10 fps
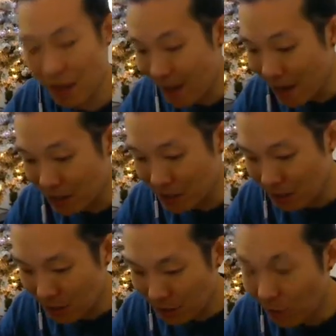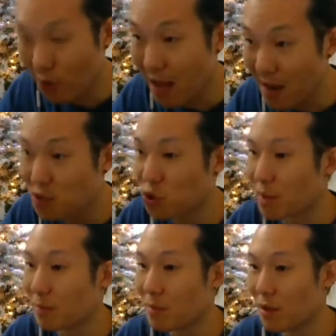And for live
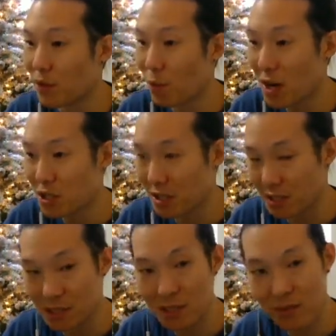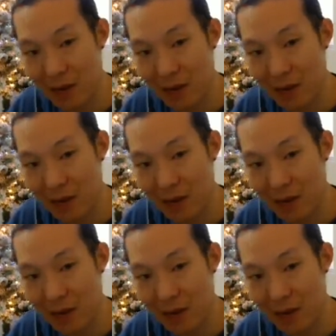stream, if you're watching this